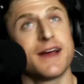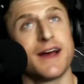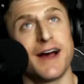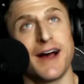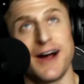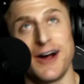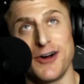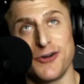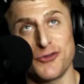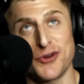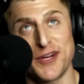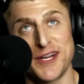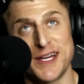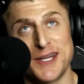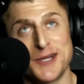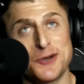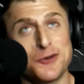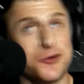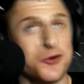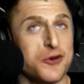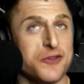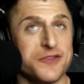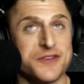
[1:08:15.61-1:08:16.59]
I'll read it,
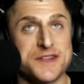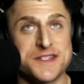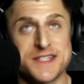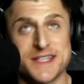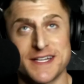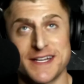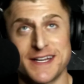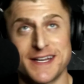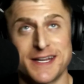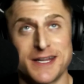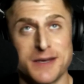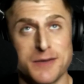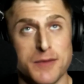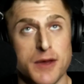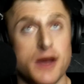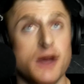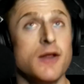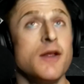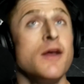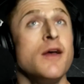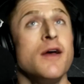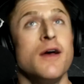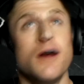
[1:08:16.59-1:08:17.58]
or if you send an
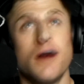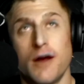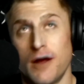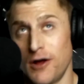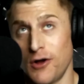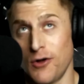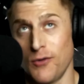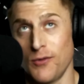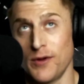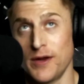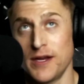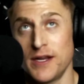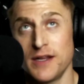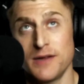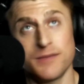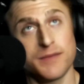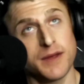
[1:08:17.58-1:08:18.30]
email, I'll read it.